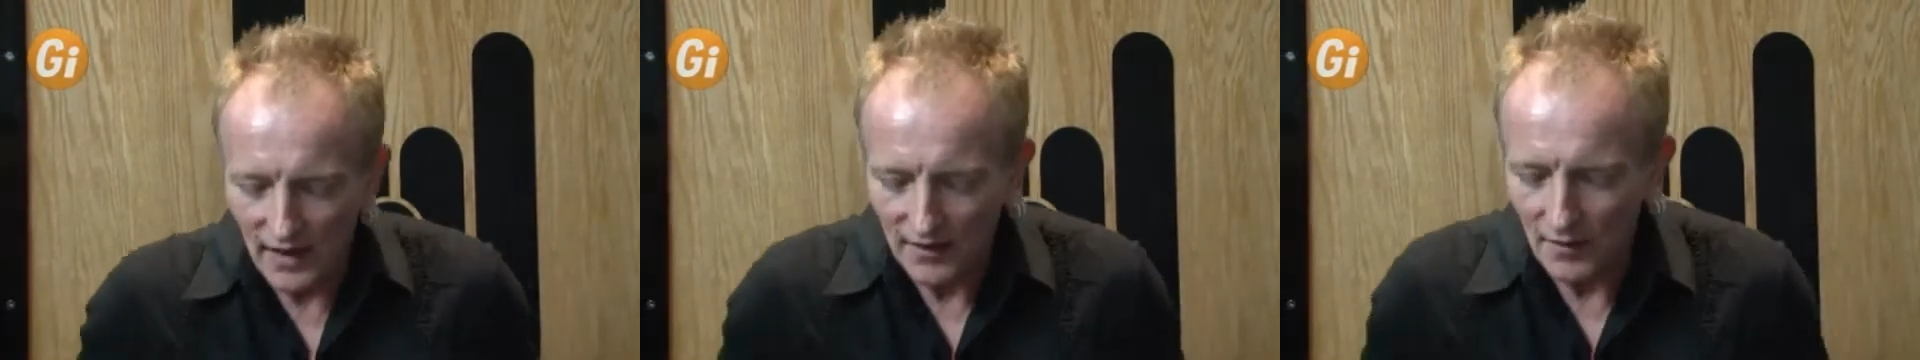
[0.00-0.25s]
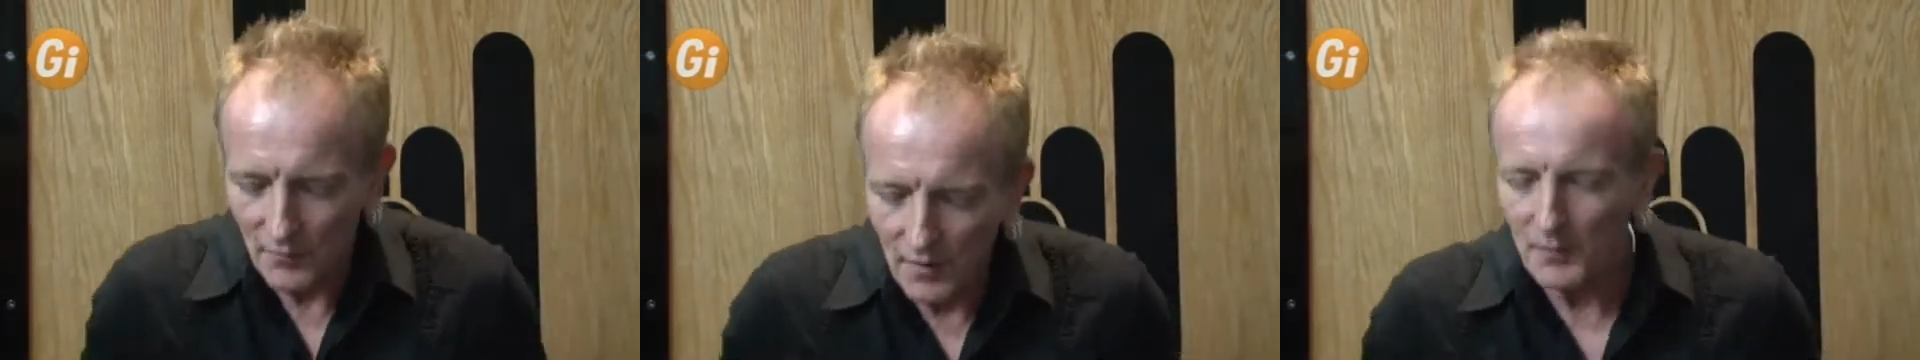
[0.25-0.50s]

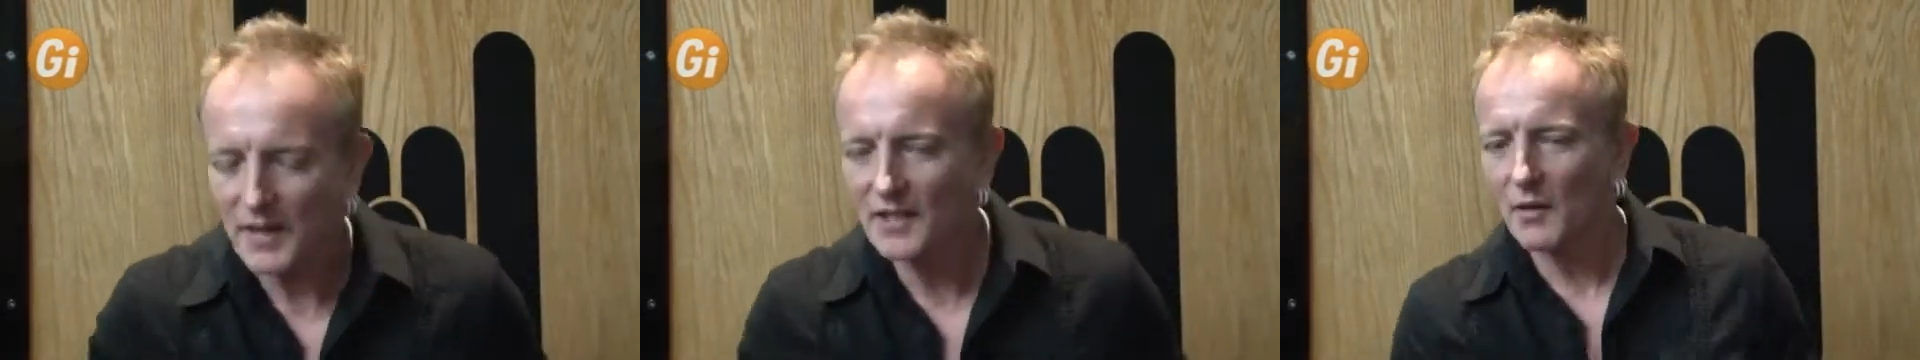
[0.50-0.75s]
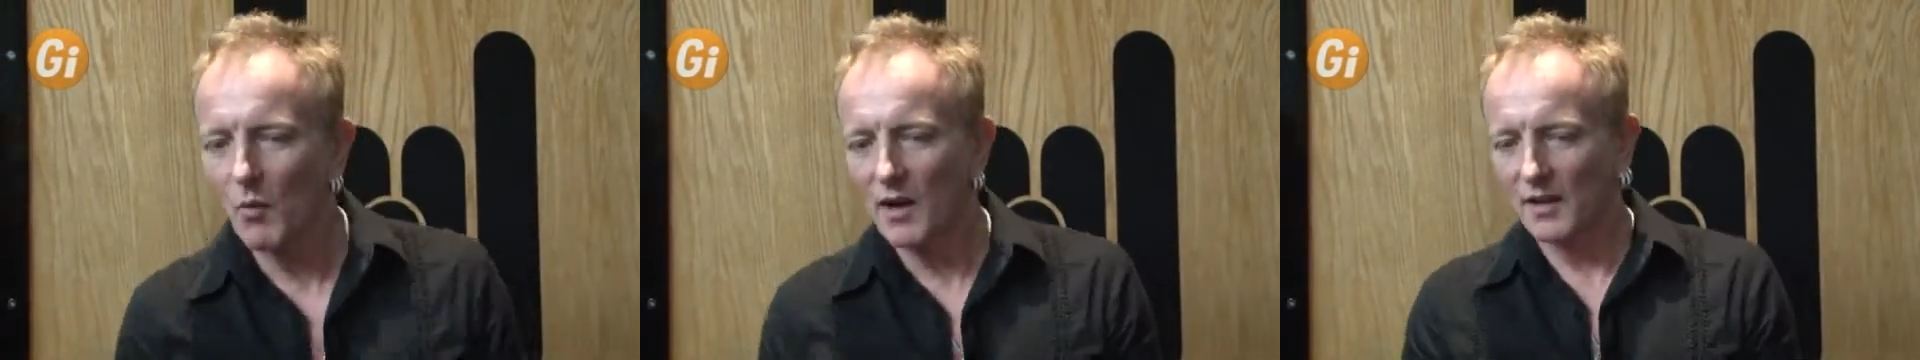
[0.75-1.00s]
The
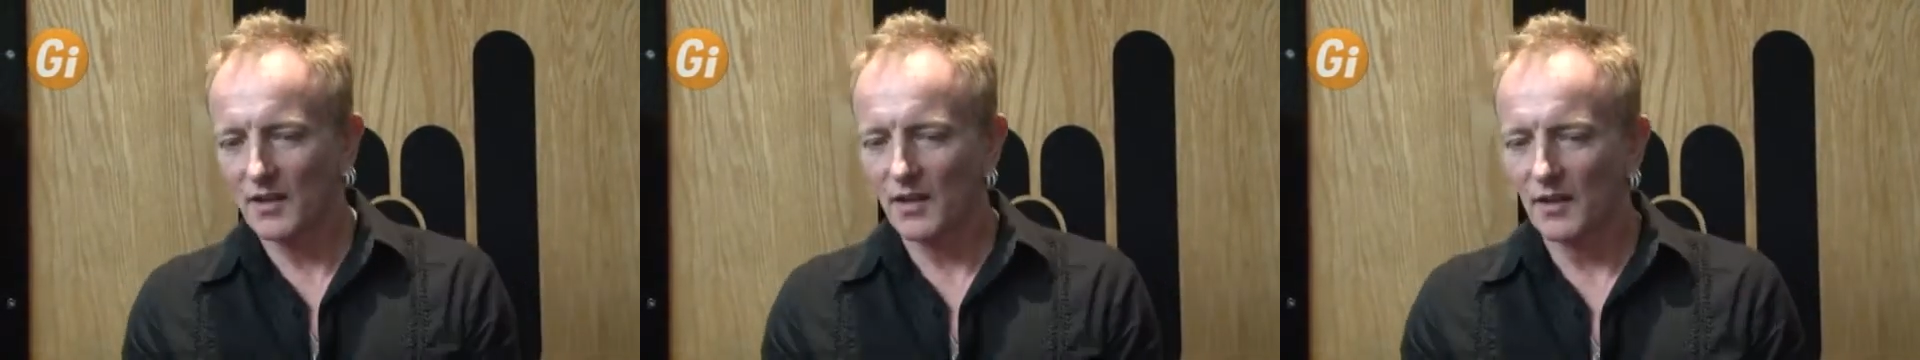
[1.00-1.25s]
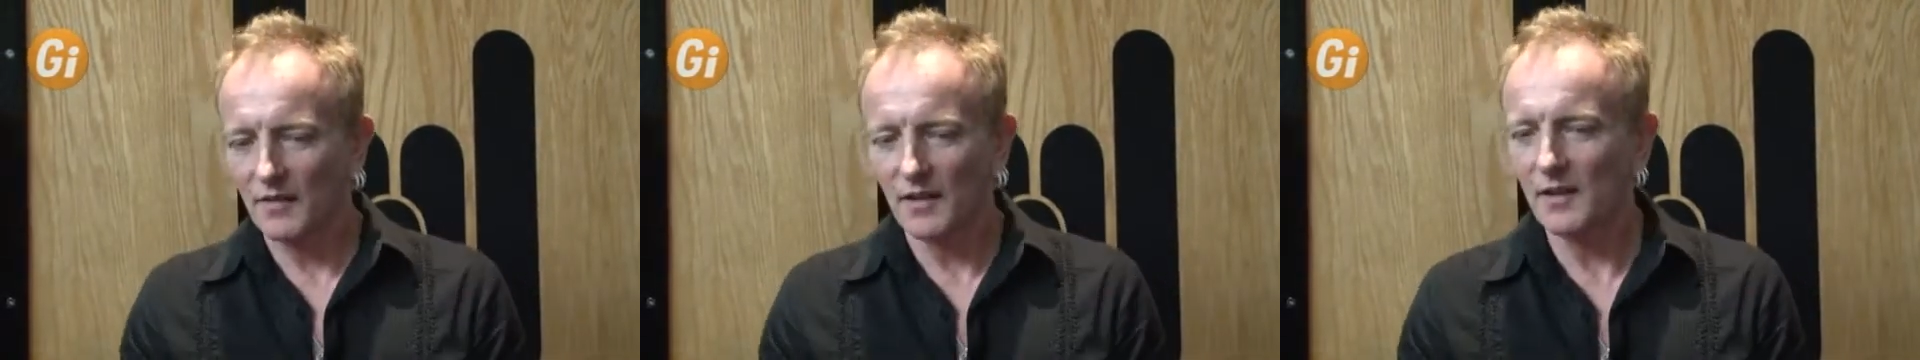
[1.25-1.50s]
PC1 is
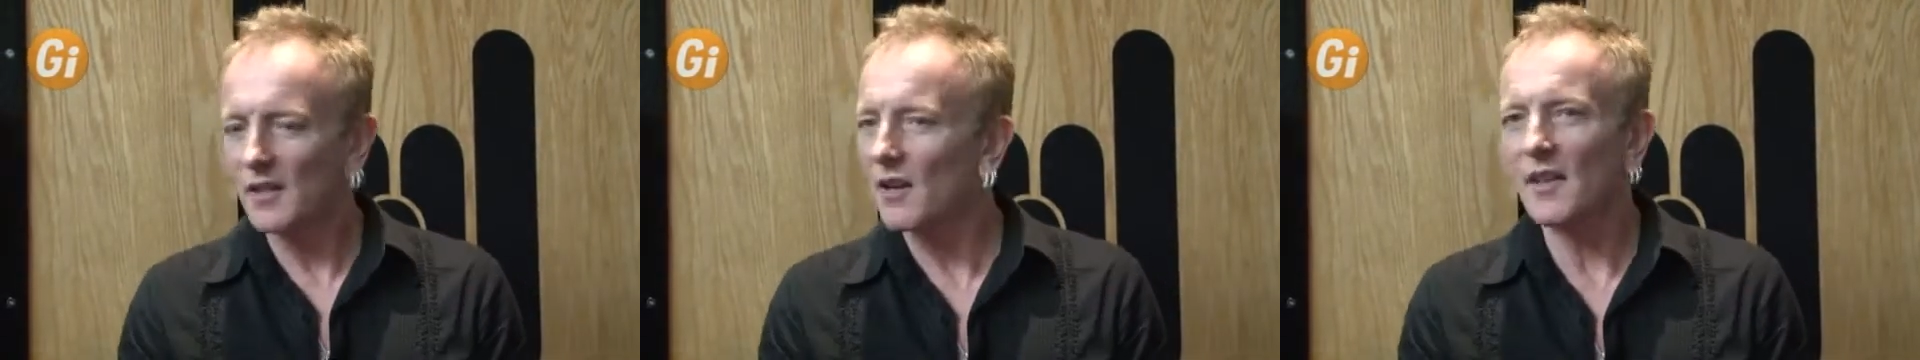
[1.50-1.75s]
you know,